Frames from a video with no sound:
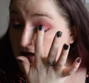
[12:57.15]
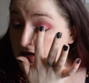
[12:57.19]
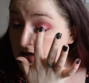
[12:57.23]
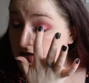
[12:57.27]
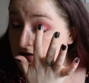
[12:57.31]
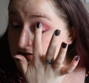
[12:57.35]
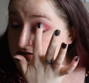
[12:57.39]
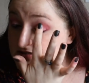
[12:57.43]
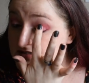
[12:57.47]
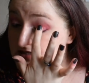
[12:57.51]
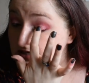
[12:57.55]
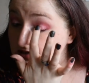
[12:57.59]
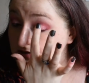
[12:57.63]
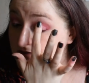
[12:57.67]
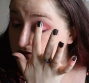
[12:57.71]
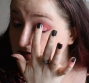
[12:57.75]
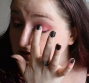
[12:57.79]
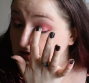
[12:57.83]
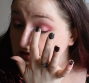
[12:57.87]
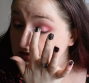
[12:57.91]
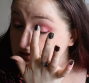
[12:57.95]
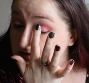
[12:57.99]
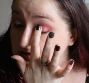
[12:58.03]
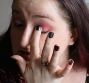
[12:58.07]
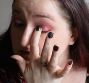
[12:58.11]

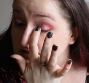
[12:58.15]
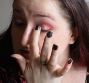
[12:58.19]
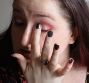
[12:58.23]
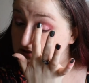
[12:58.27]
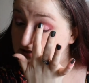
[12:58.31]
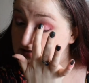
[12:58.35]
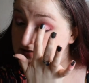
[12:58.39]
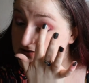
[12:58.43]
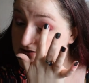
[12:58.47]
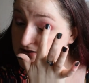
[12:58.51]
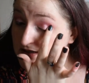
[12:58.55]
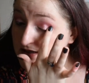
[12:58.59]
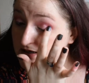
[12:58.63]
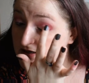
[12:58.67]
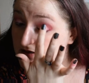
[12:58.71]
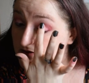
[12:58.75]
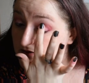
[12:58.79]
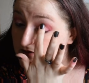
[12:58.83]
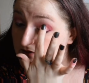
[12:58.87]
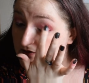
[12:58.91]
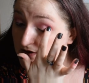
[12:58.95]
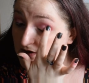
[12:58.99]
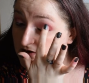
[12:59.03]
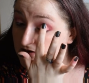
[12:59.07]
anti-Valentine's Day